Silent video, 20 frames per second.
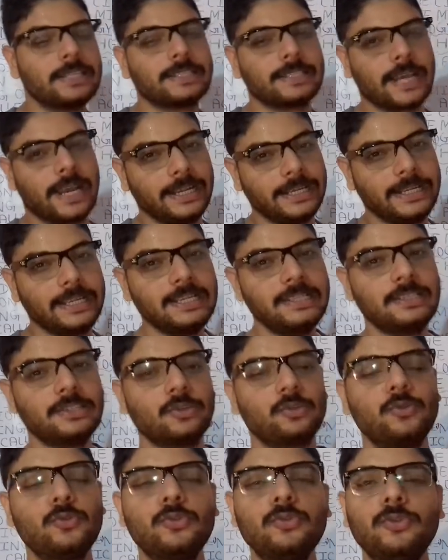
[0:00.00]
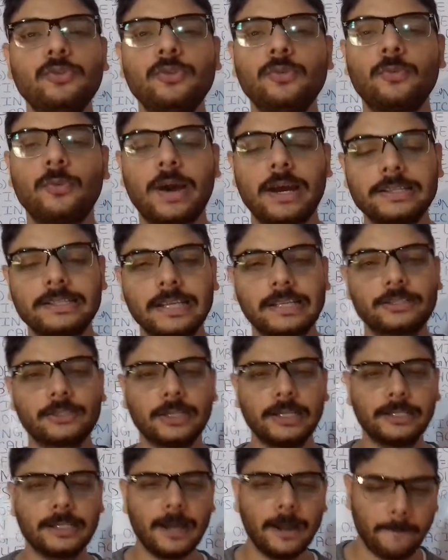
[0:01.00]
scientist who was
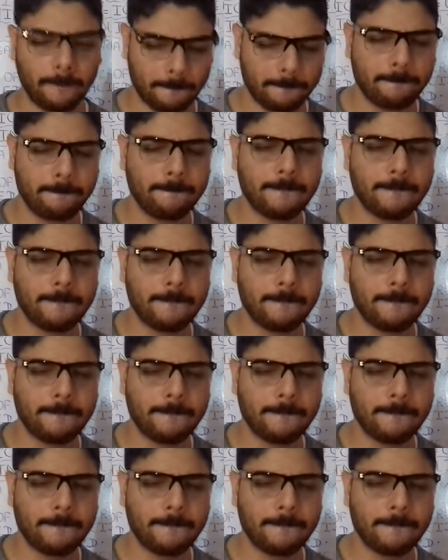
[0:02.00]
actually the